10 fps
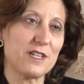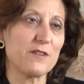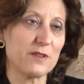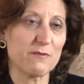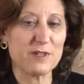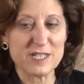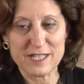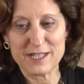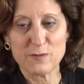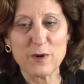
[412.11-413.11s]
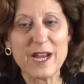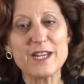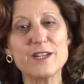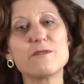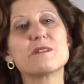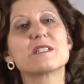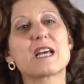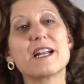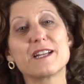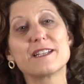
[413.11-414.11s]
you know, the way you
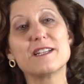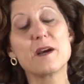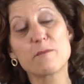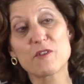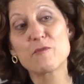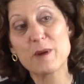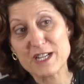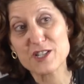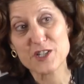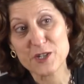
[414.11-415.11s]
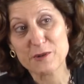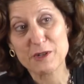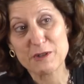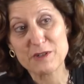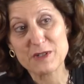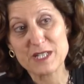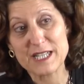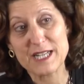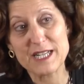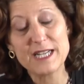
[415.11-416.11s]
decide on the number of patients to recruit to a
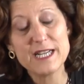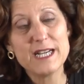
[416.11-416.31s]
study